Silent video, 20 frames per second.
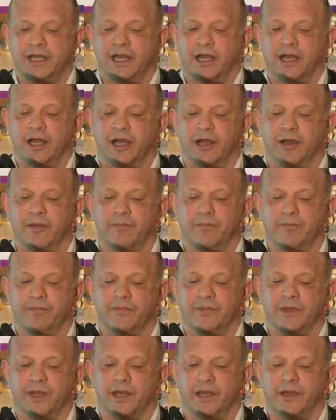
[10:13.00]

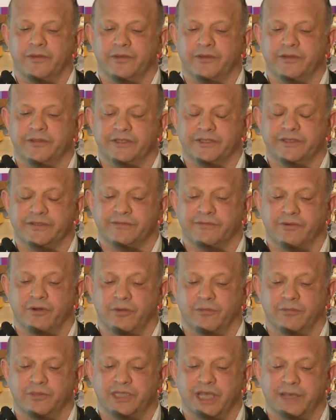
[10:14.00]
Um, this is
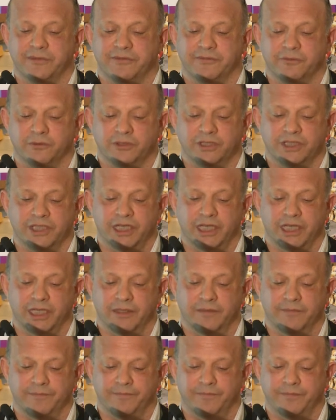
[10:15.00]
from chapter fourteen.
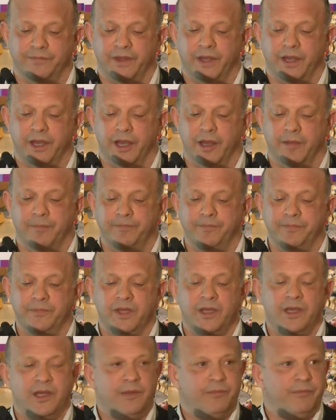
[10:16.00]
Um,
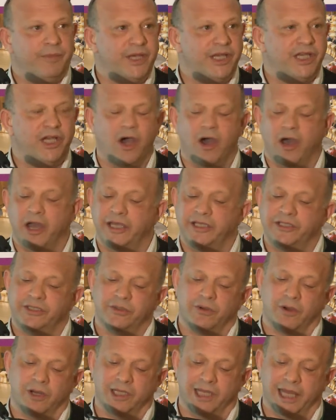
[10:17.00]
Be kind
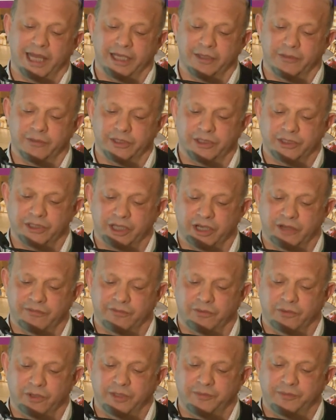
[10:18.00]
to our language,
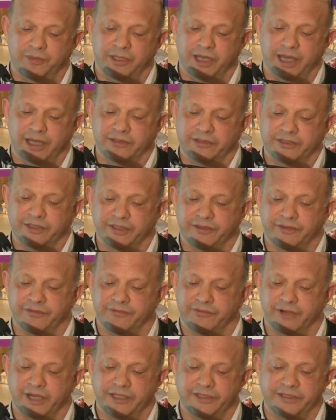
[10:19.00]
avoid pronouncing the
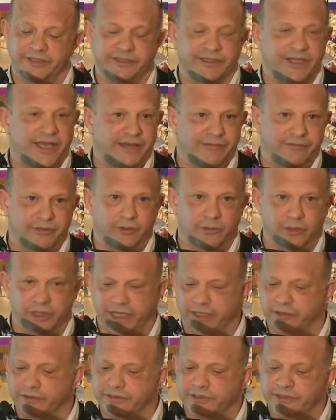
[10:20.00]
phrases that everyone
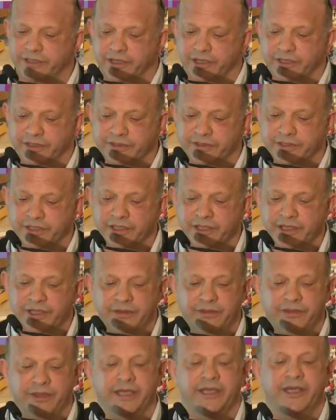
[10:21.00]
else does.
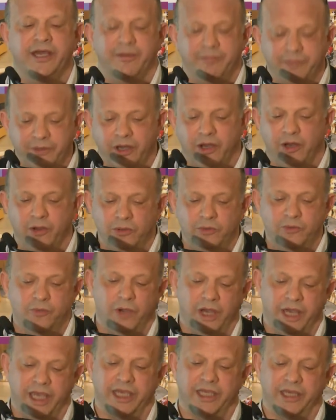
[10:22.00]
Think up your own
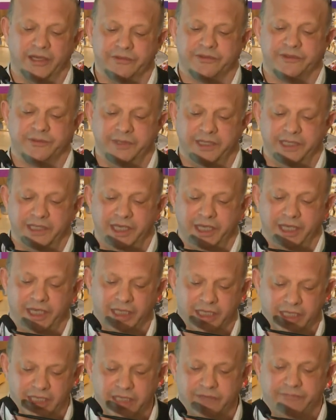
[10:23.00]
way of
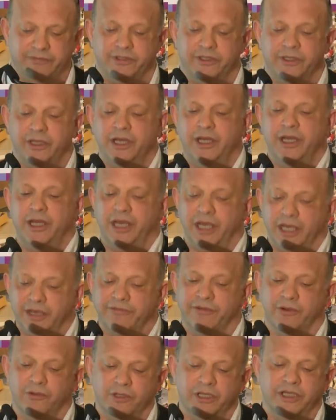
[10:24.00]
speaking, even
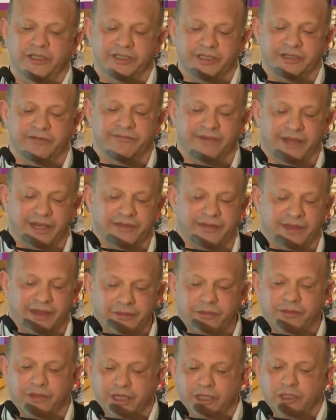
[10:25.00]
if only to convey
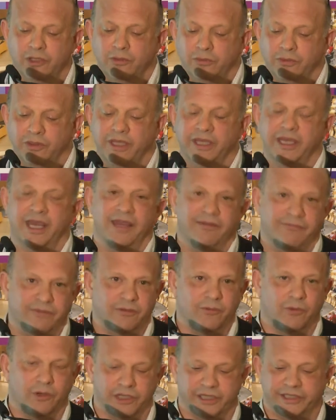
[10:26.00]
that thing you think
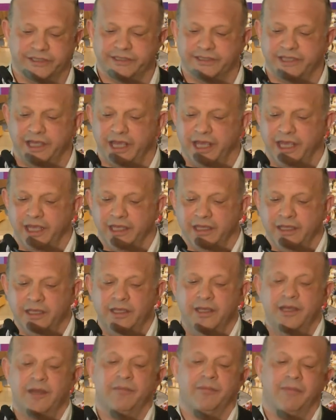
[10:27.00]
everyone is saying.
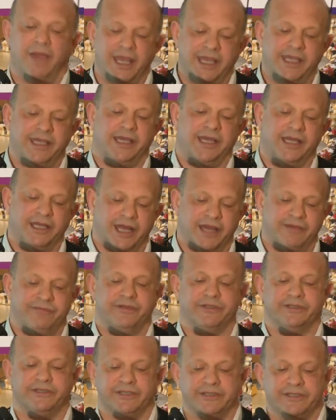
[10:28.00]
Make an
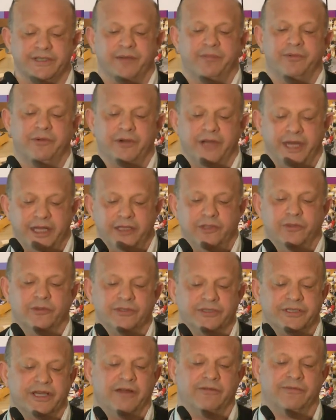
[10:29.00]
effort to separate
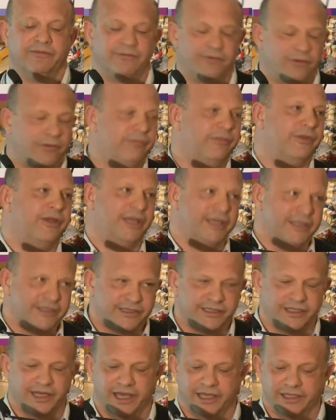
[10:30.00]
yourself from the
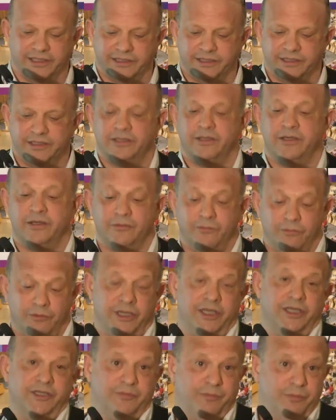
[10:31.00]
internet.
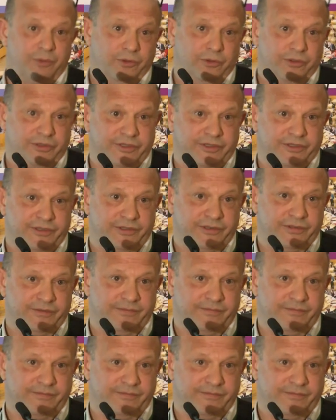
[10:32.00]
Read books.